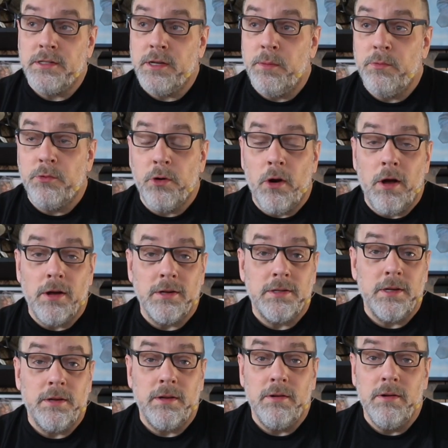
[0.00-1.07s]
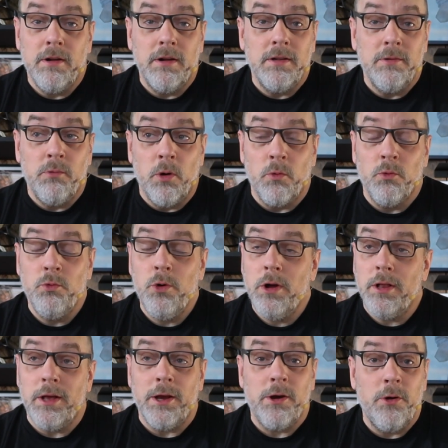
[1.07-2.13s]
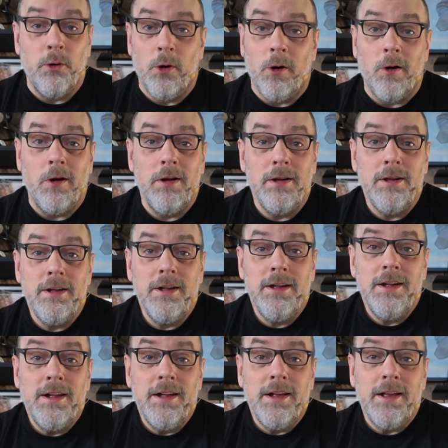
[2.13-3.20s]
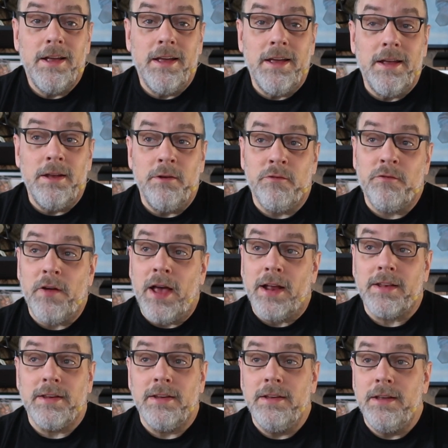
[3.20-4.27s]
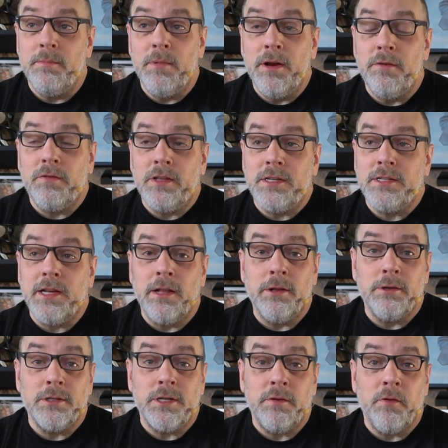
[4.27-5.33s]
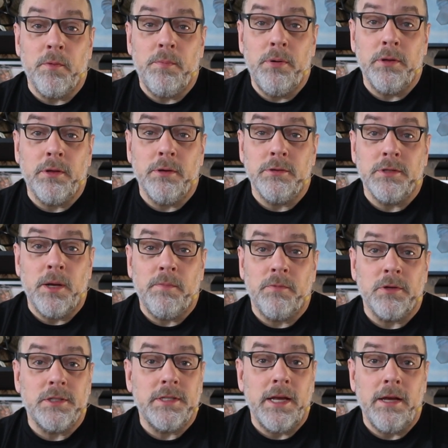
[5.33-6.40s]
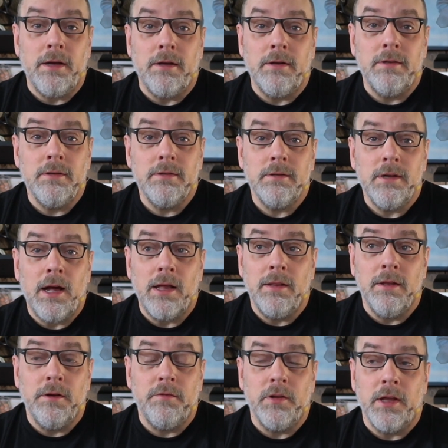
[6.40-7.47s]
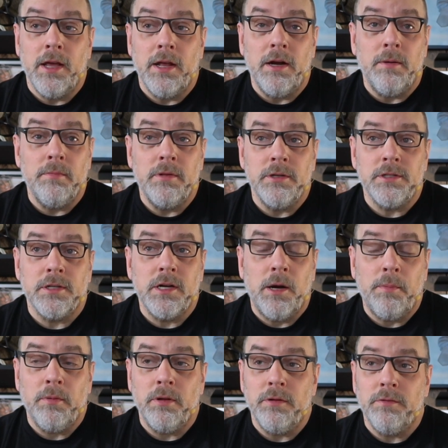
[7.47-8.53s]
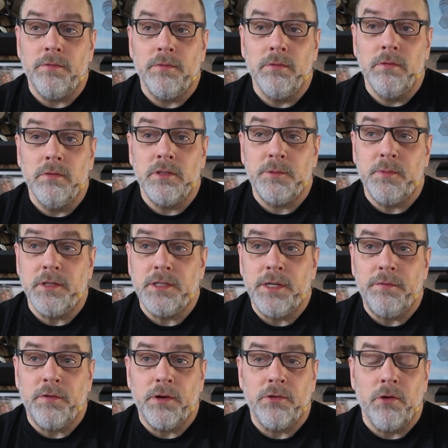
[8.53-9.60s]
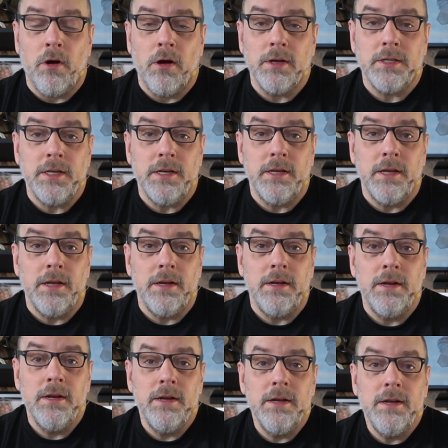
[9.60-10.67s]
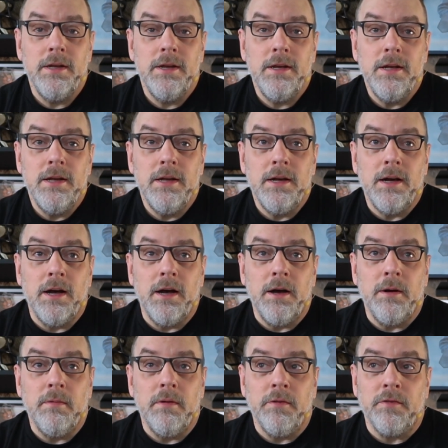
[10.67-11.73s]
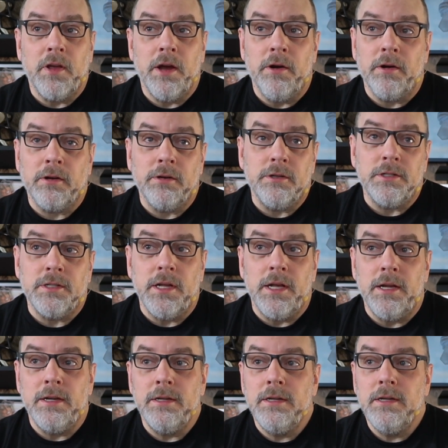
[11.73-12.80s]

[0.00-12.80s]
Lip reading: some drawings that were really cool. And in fact, I mean, if the sellers ever put those up for sale, I'd love to get them. There's a couple of specific drawings he did of characters that